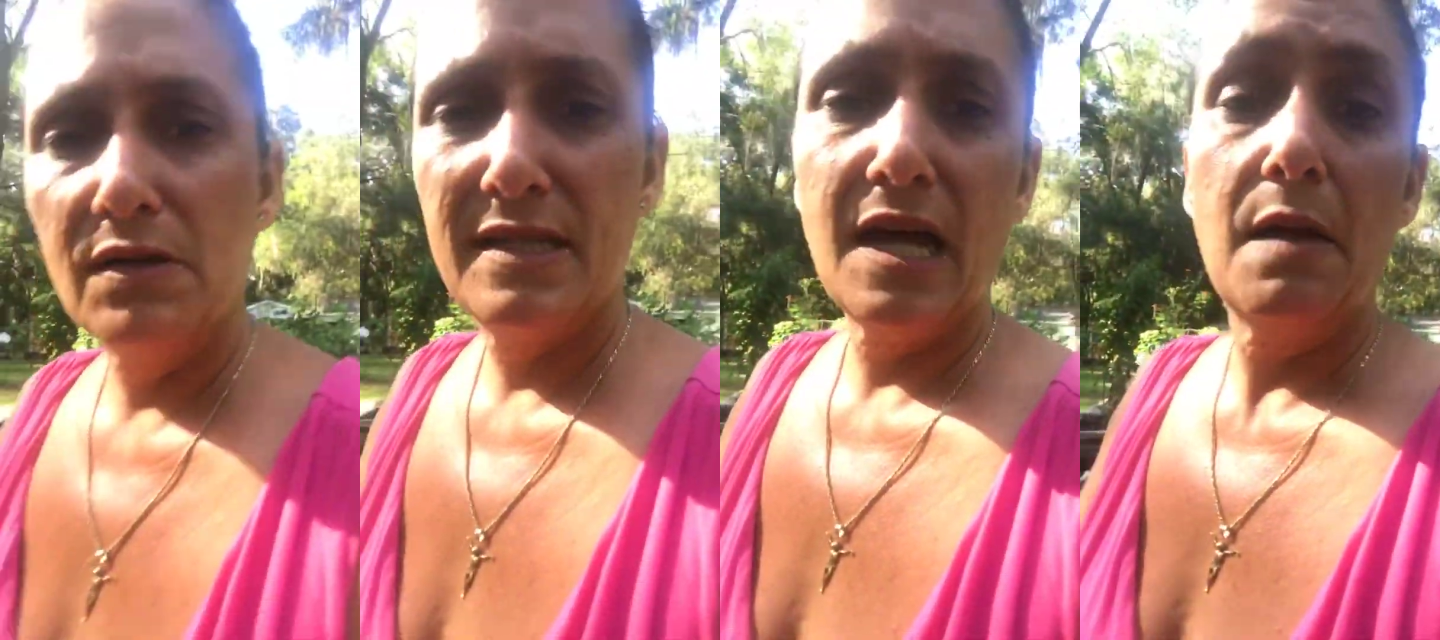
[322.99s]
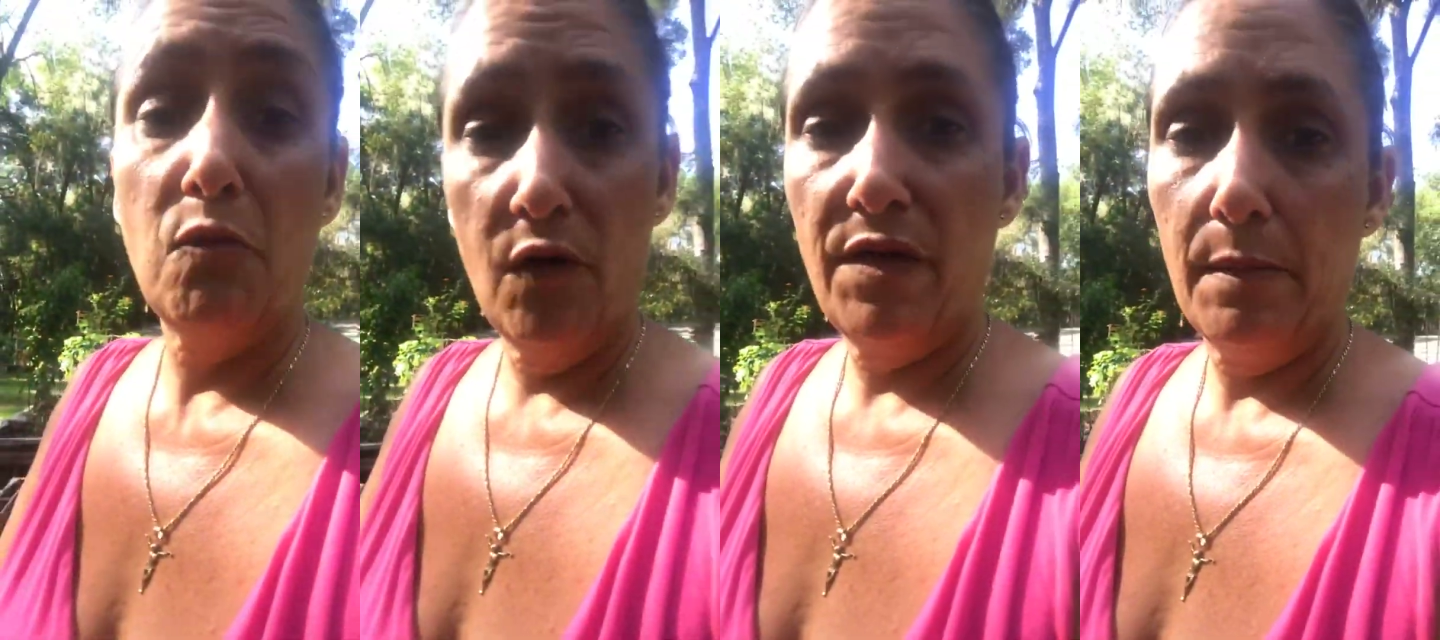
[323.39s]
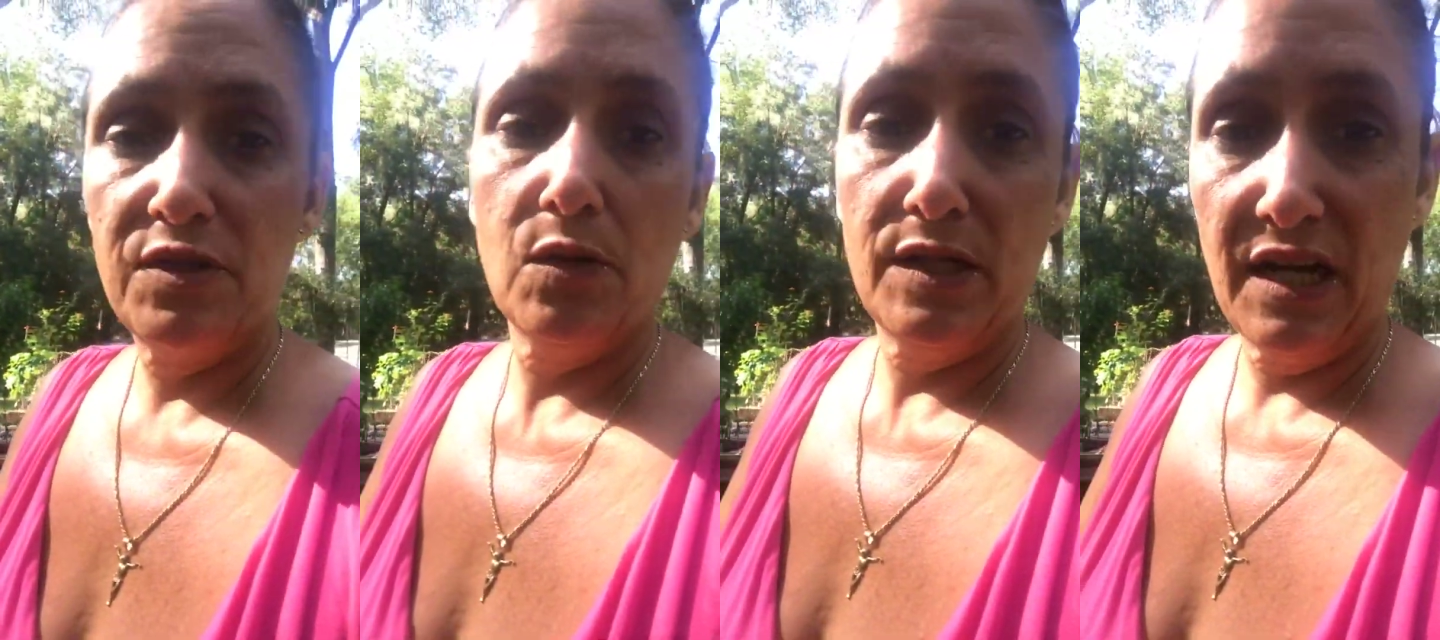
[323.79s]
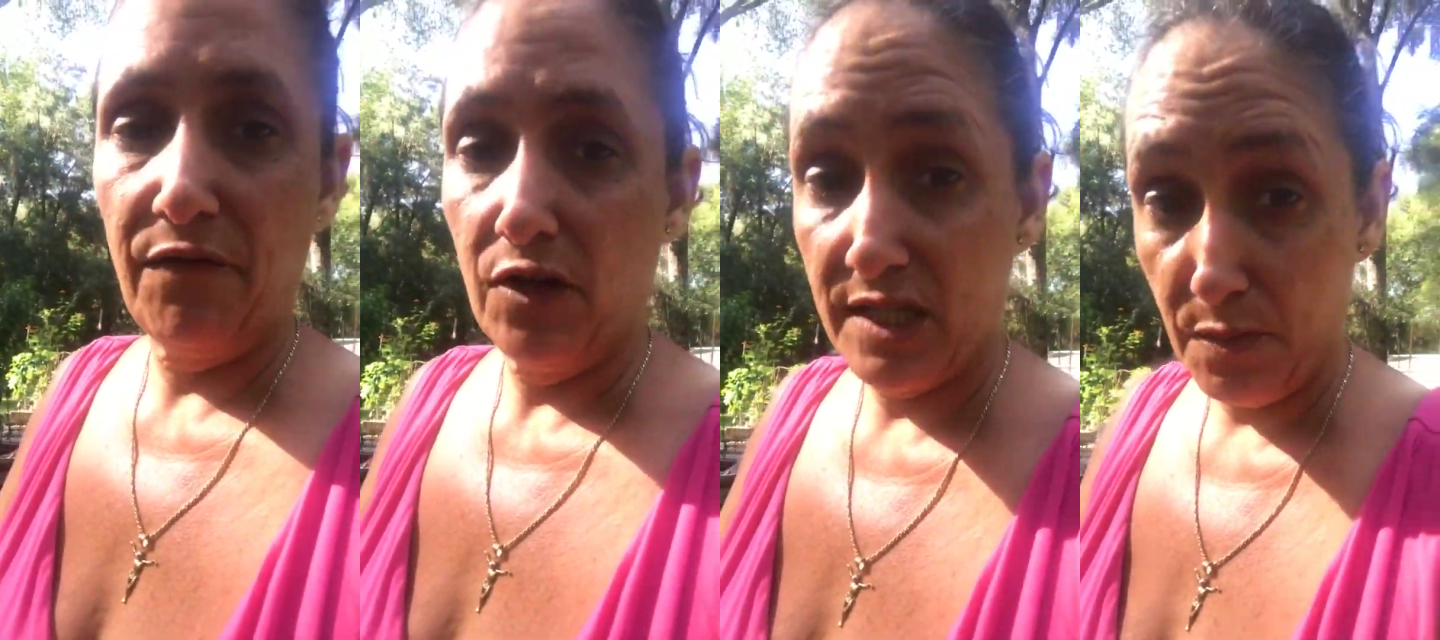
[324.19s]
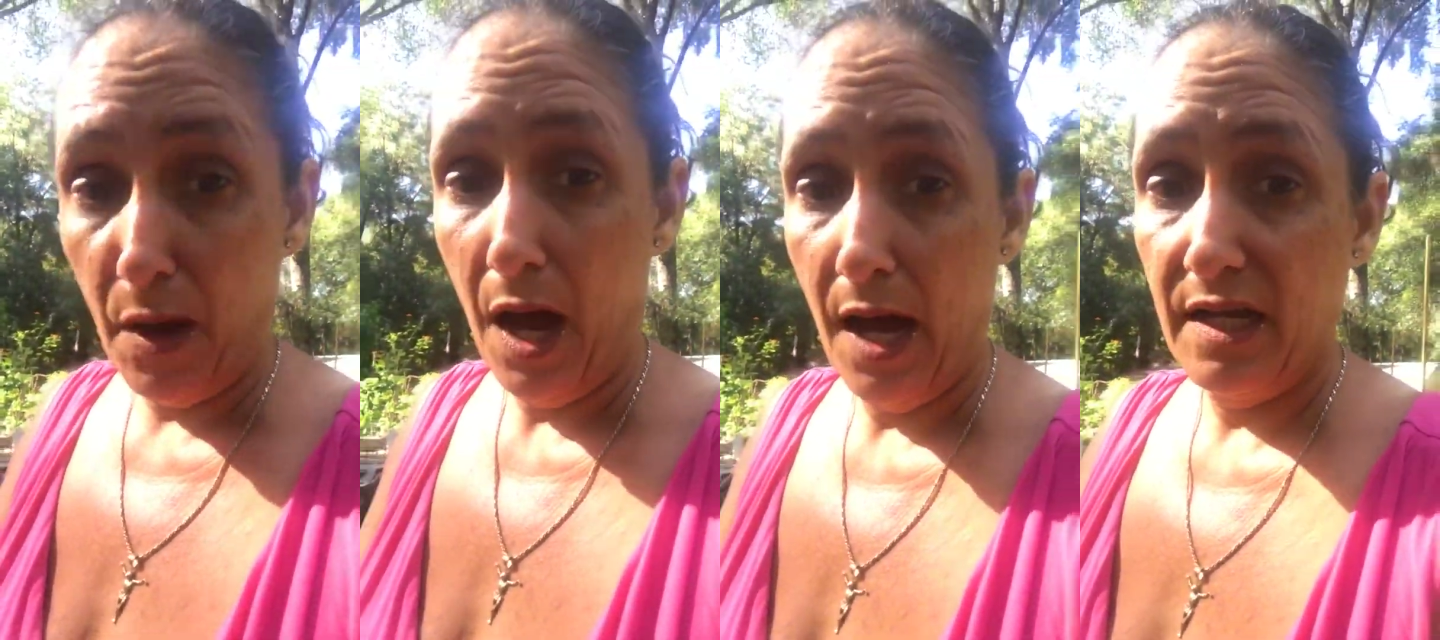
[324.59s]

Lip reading: say move them to a different spot.